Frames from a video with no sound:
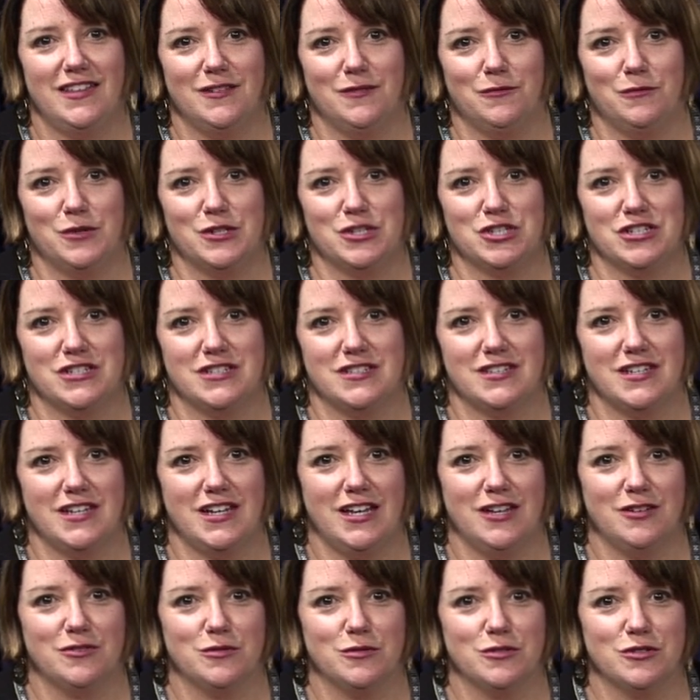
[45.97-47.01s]
which is
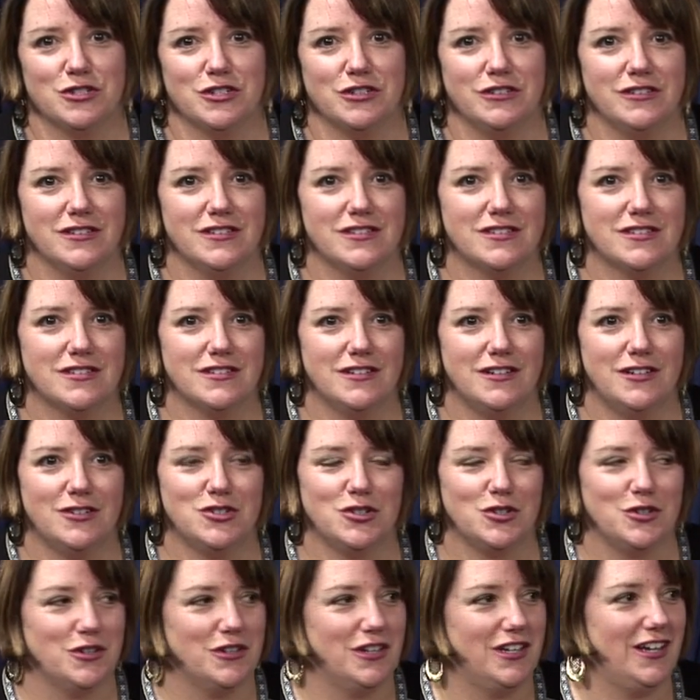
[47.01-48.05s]
Andrew Schultz
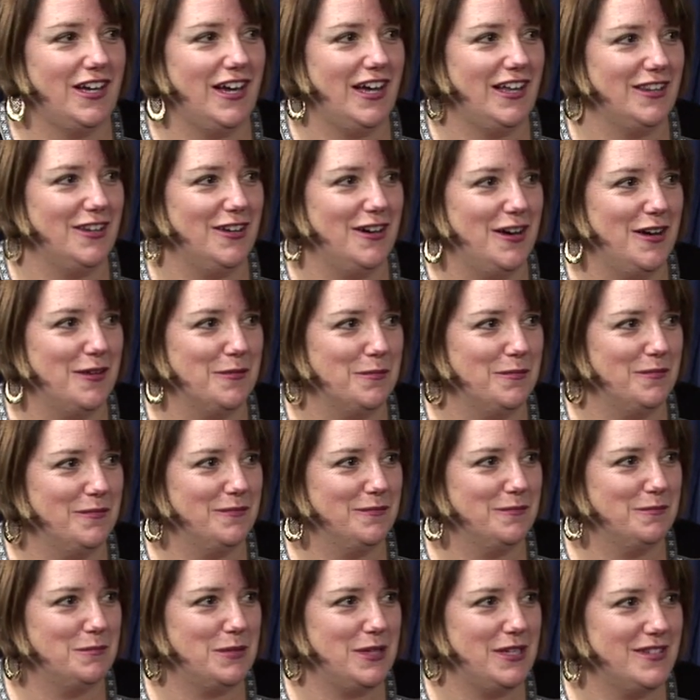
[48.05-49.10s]
Attorney at Law
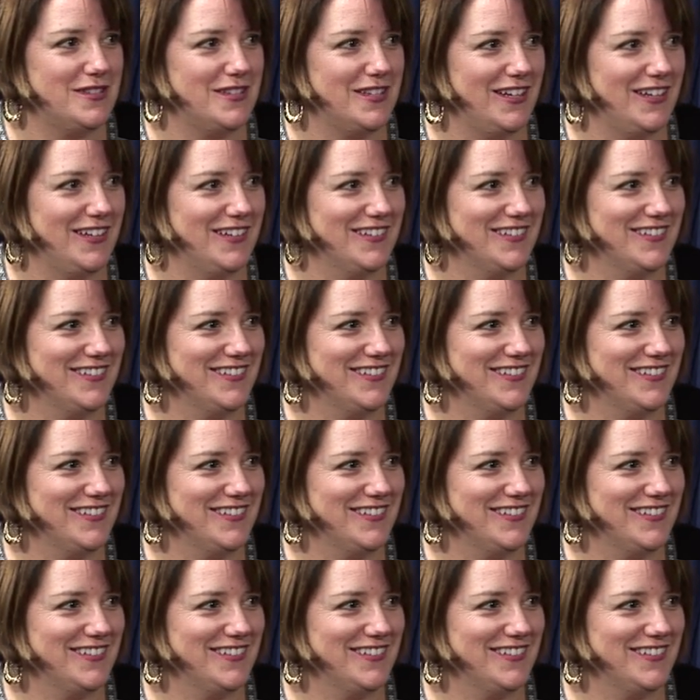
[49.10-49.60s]
PC.